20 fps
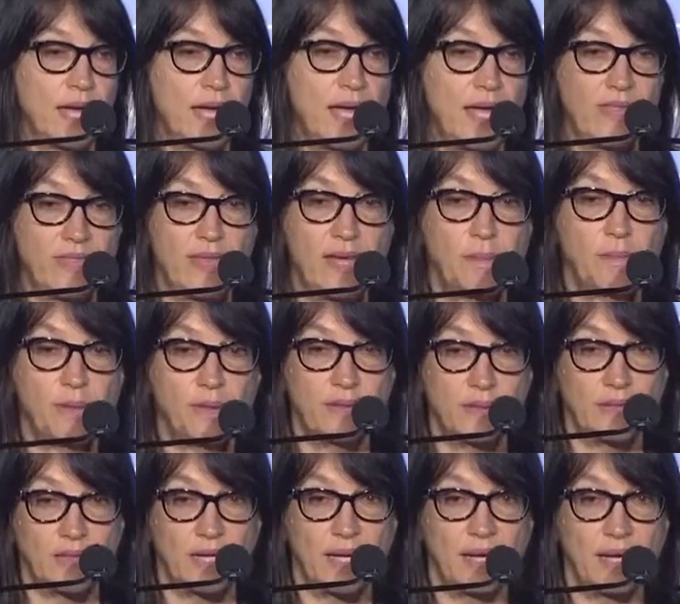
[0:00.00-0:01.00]
and they
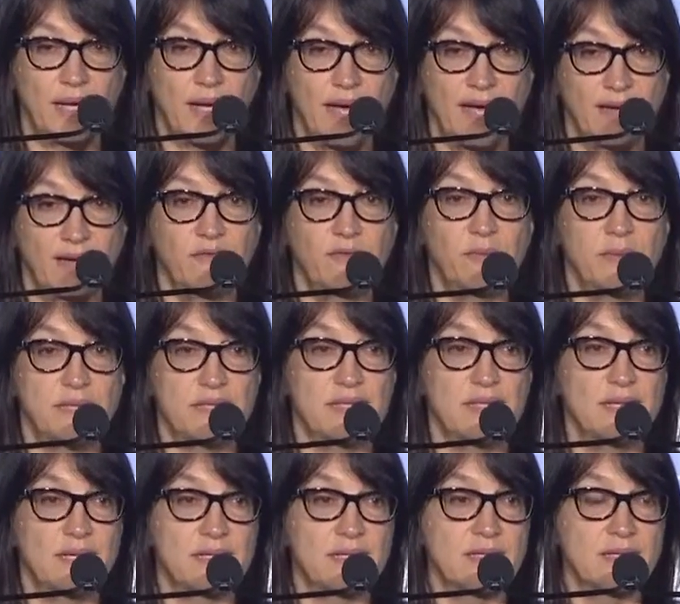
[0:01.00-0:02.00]
put out of
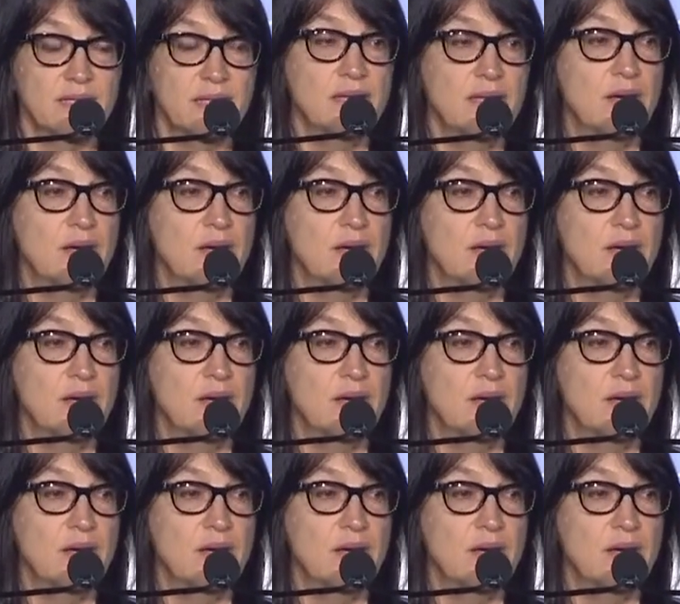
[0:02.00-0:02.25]
business